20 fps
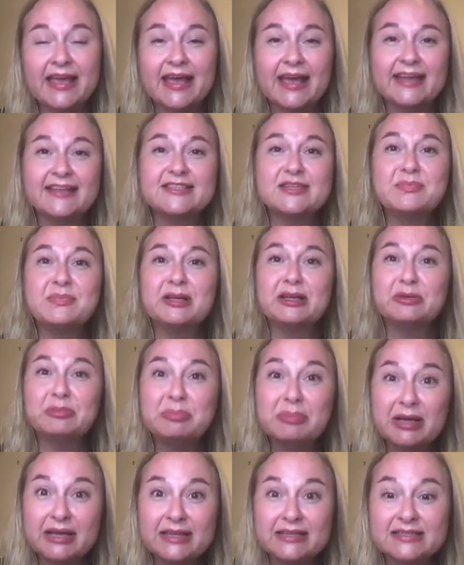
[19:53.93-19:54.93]
and to build
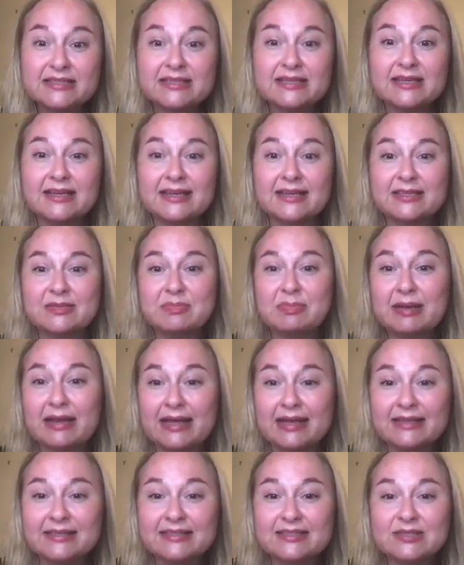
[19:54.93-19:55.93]
personalised
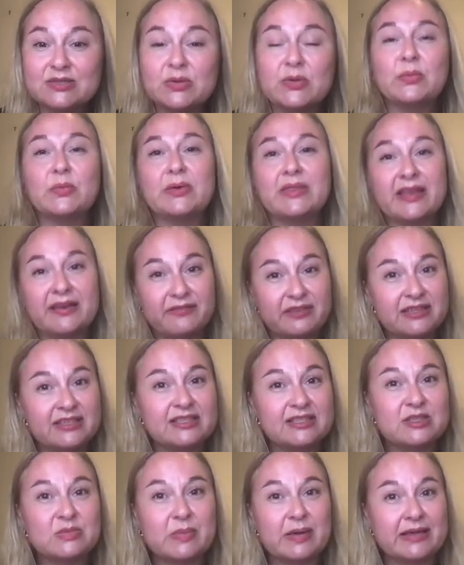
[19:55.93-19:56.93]
plans with
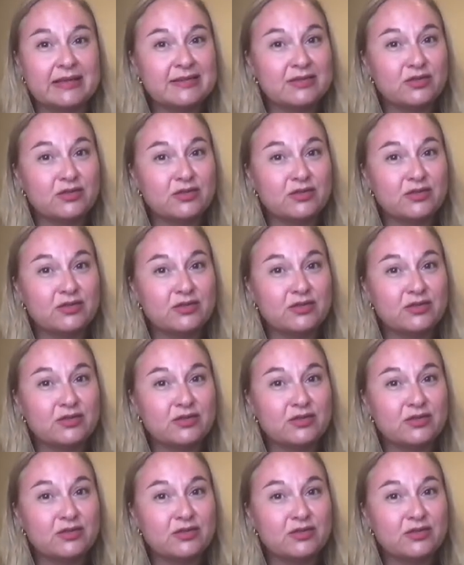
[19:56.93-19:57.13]
evidence-based